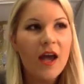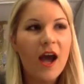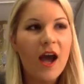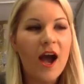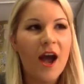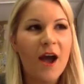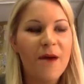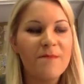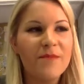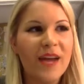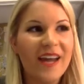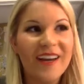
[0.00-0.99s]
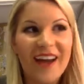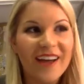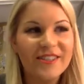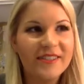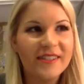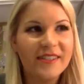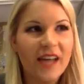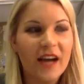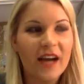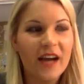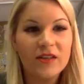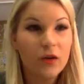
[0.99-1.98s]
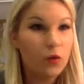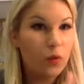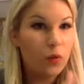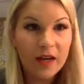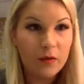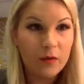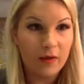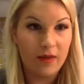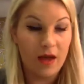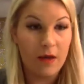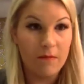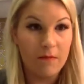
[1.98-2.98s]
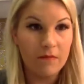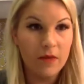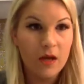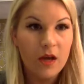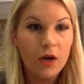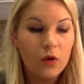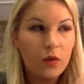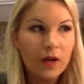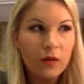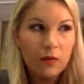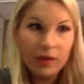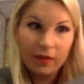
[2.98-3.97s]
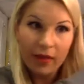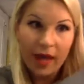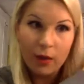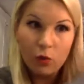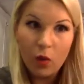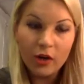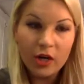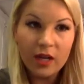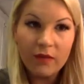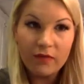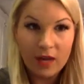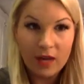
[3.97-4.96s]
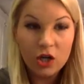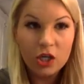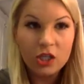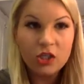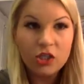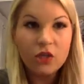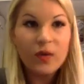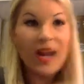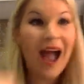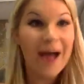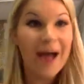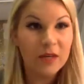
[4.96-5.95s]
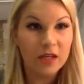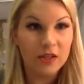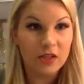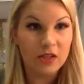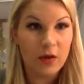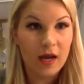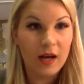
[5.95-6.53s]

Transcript: And I just decided, quit it with them. Quit it with wondering if they're going to do it, I'm going to do it.